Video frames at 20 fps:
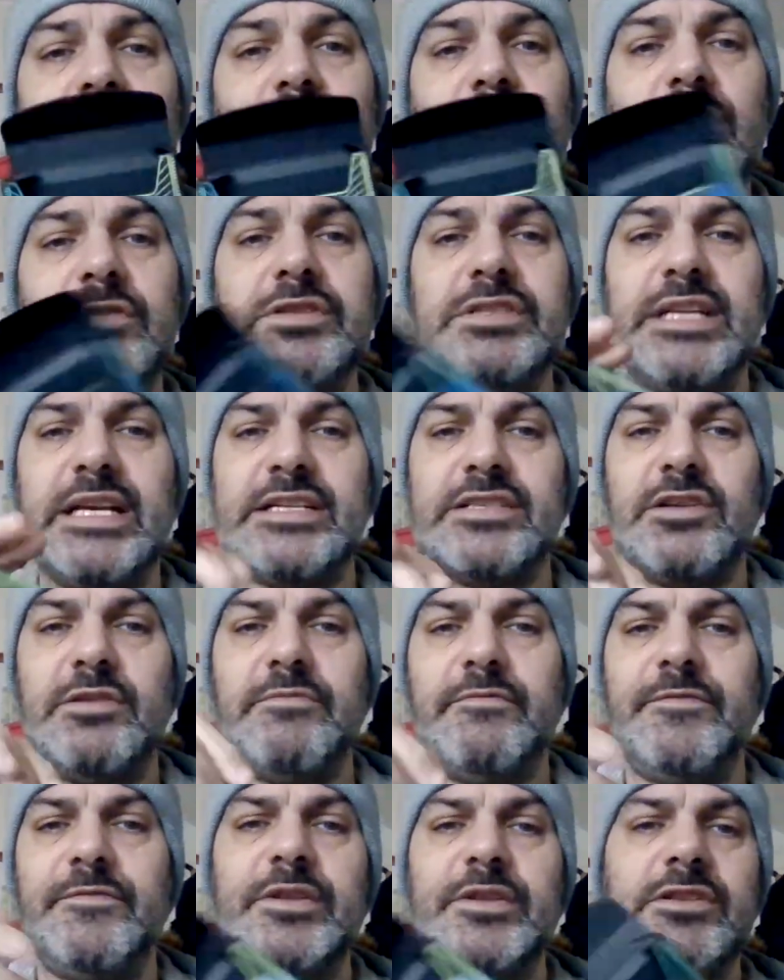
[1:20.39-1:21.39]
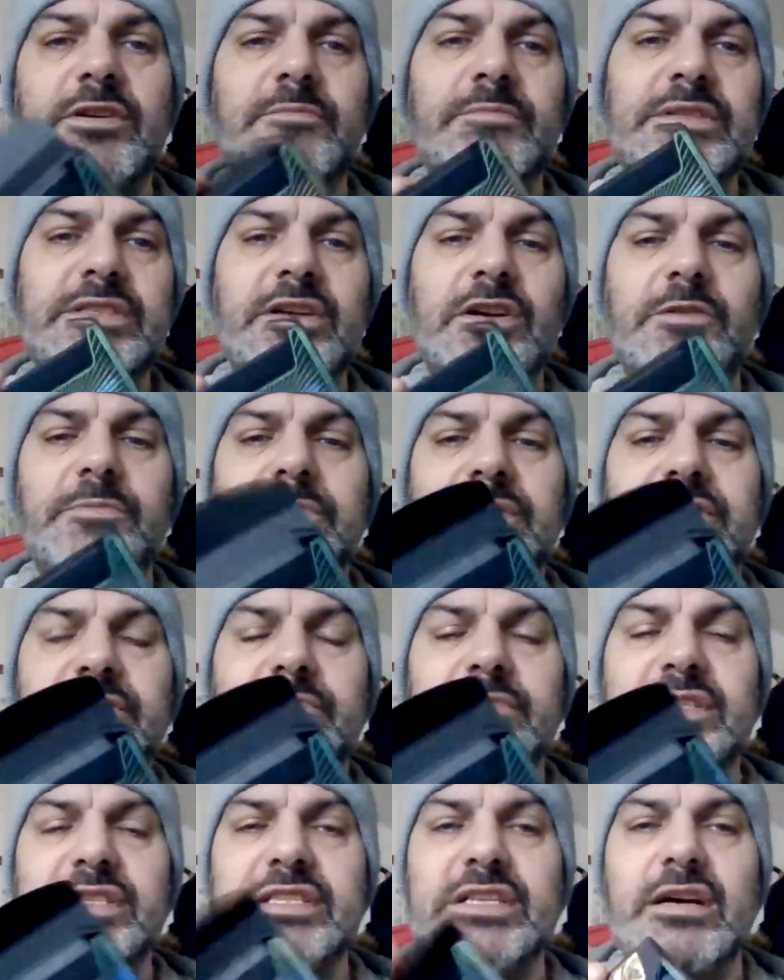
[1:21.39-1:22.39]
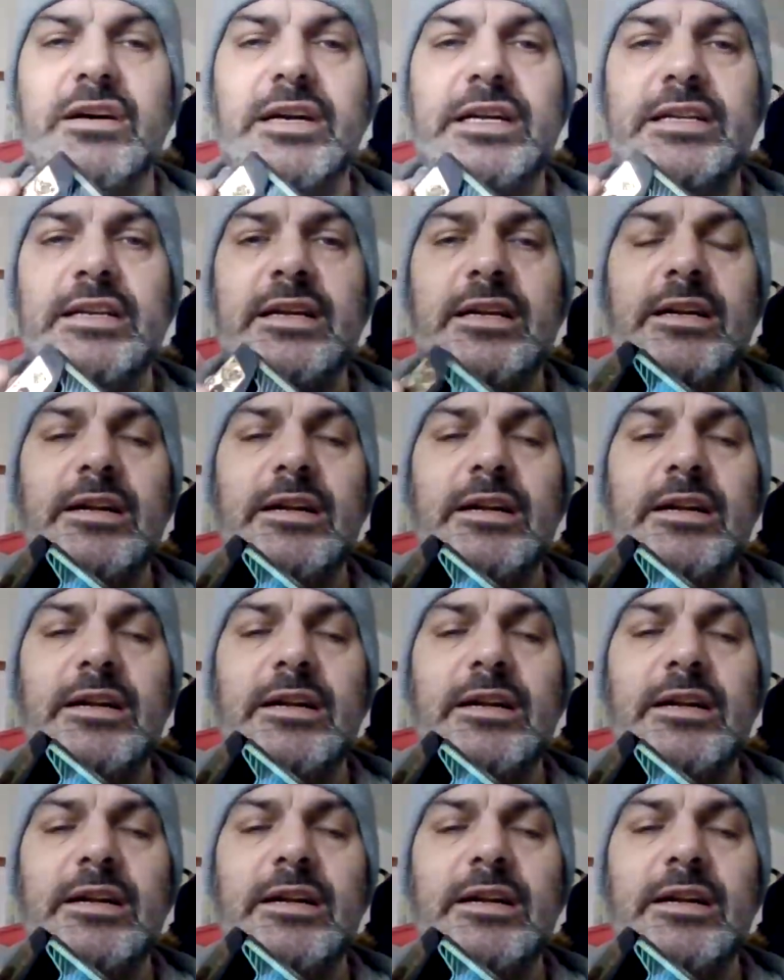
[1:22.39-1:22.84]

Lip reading: Most decks open from the top, this opens from the side,